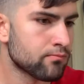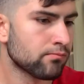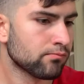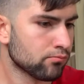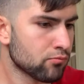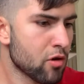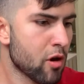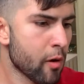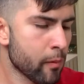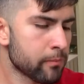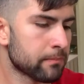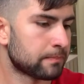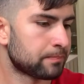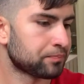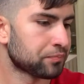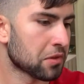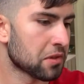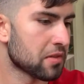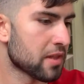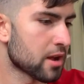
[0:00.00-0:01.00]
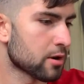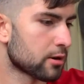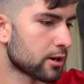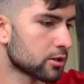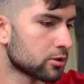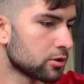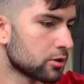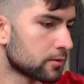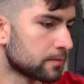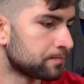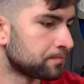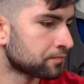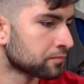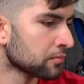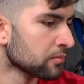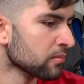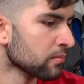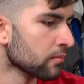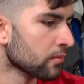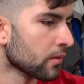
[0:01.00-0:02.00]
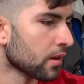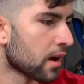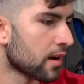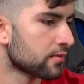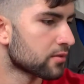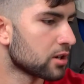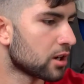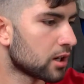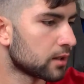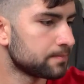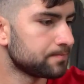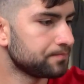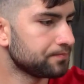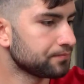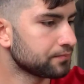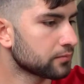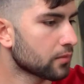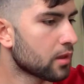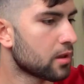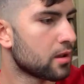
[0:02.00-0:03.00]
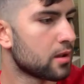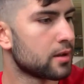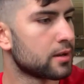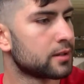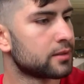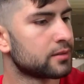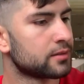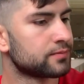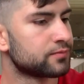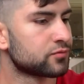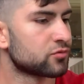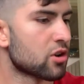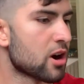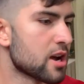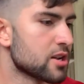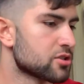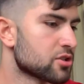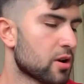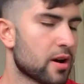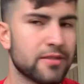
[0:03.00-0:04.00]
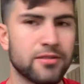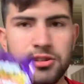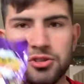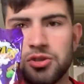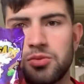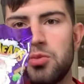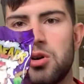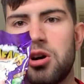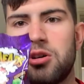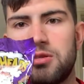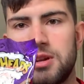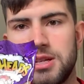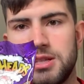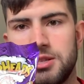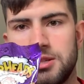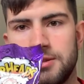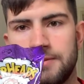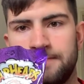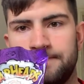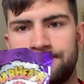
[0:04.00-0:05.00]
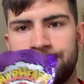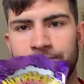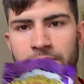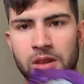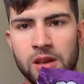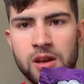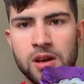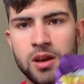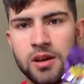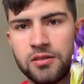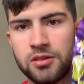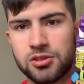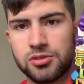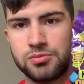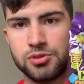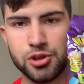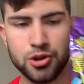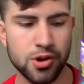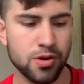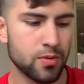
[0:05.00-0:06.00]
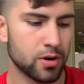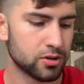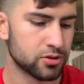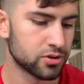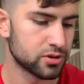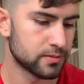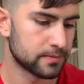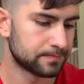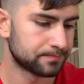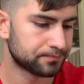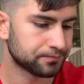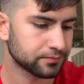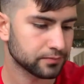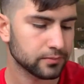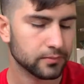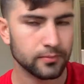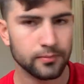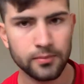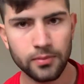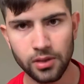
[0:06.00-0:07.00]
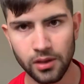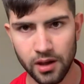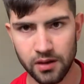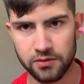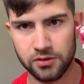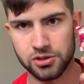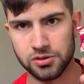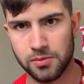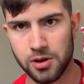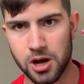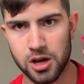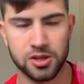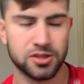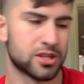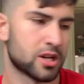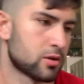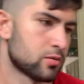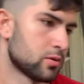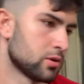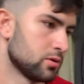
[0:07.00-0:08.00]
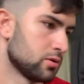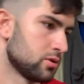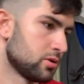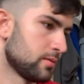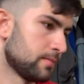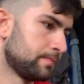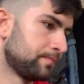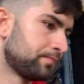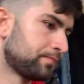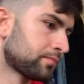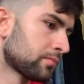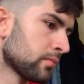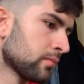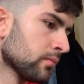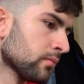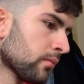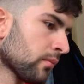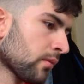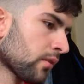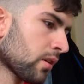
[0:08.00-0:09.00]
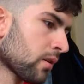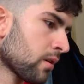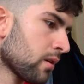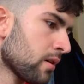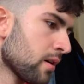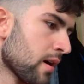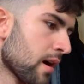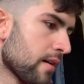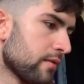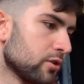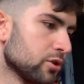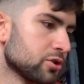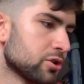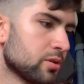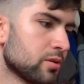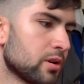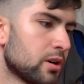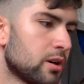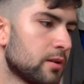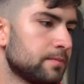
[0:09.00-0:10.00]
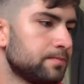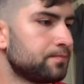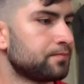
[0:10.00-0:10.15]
But they're quite good. I've got some Warheads. Got some chewy ones, got some hard sour ones. I've also got